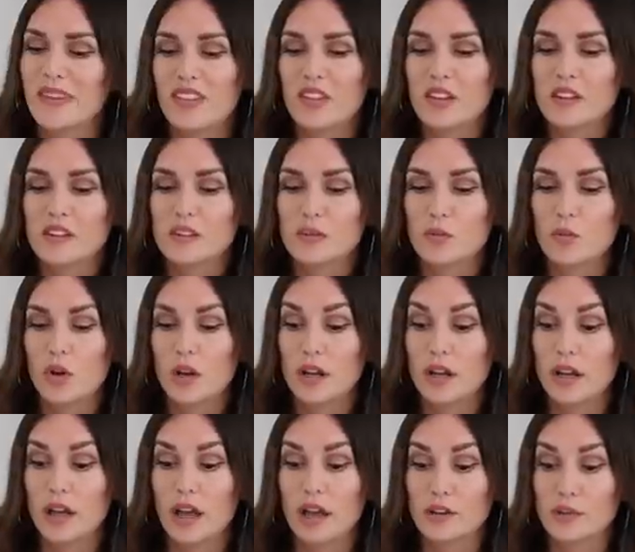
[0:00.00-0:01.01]
This
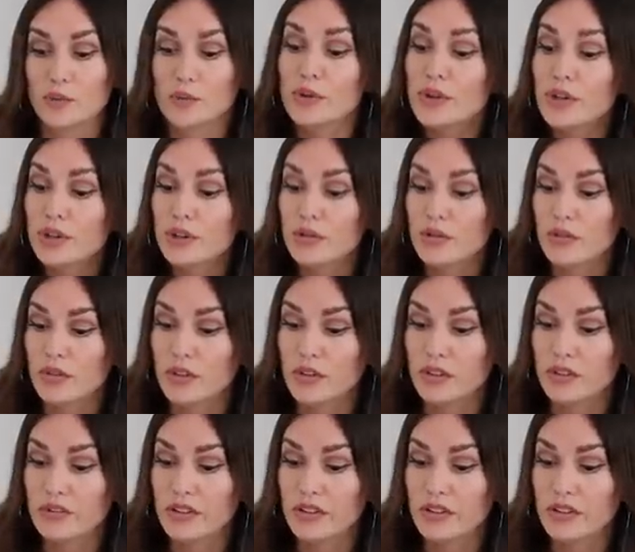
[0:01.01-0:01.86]
one has really good reviews.